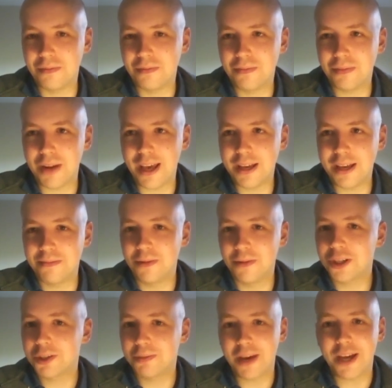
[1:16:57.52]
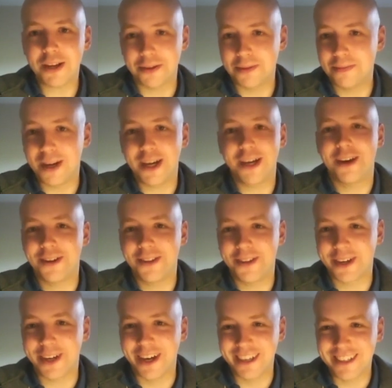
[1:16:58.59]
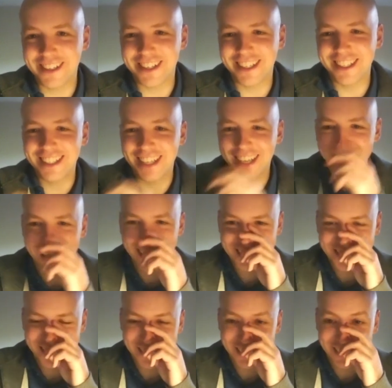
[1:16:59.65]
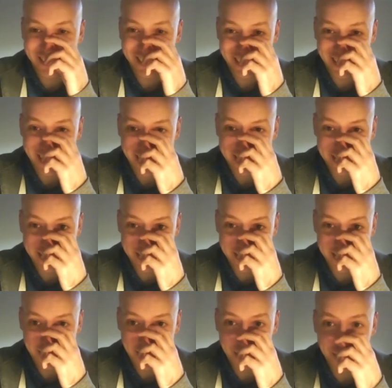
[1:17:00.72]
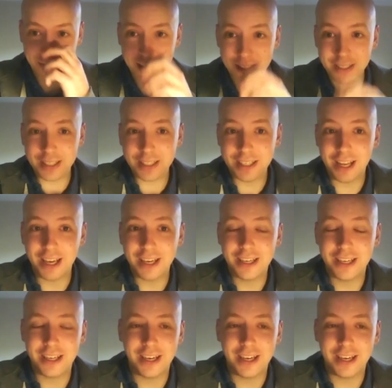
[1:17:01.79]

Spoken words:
played much better by other countries. So yes, places like